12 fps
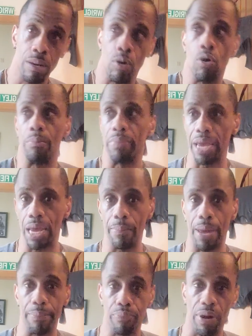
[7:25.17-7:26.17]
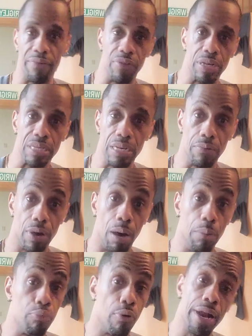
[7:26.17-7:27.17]
or men may pray for us and they
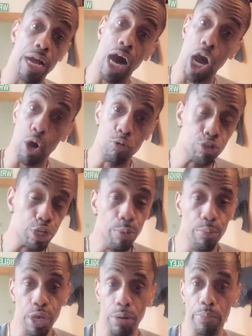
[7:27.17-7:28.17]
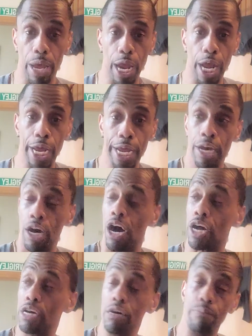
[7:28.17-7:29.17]
go, I pray God gonna send me a man,
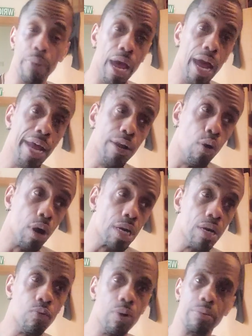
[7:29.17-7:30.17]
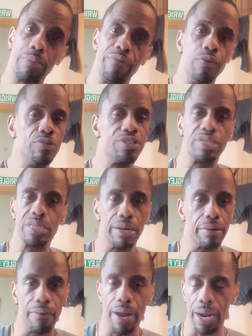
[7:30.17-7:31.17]
a good man or a good woman. But you just sitting
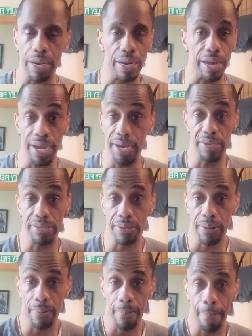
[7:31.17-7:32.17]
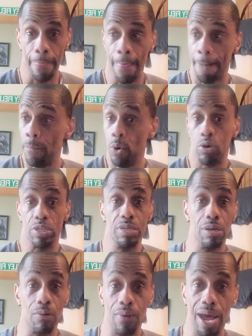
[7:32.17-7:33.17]
around in the house or
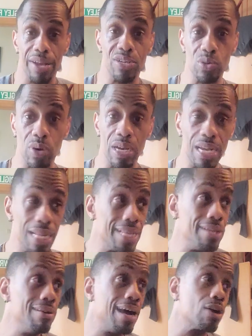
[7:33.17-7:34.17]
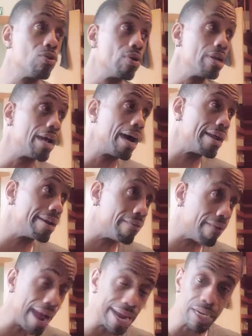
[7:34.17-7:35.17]
sitting around doing nothing. You're not going out
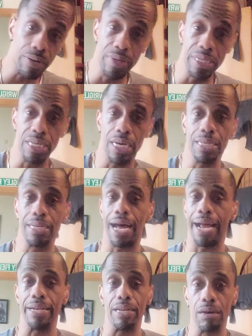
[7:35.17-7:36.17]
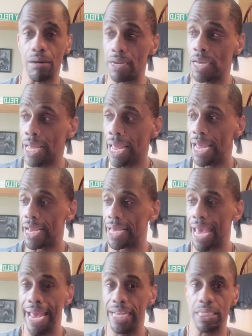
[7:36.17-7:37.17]
interacting with each other. You're not
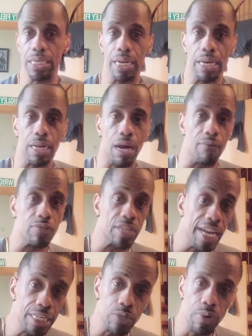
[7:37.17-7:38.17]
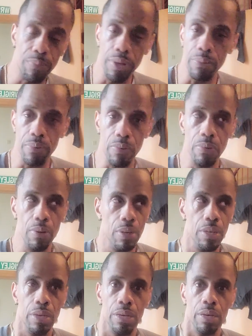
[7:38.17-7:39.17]
engaging in conversation with people.
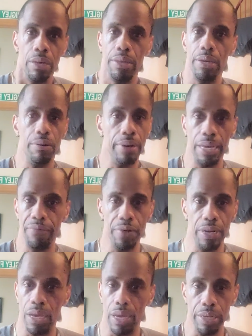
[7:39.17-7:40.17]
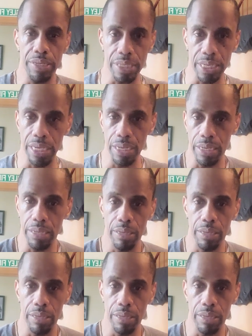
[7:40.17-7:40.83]
You ain't finna hear shit.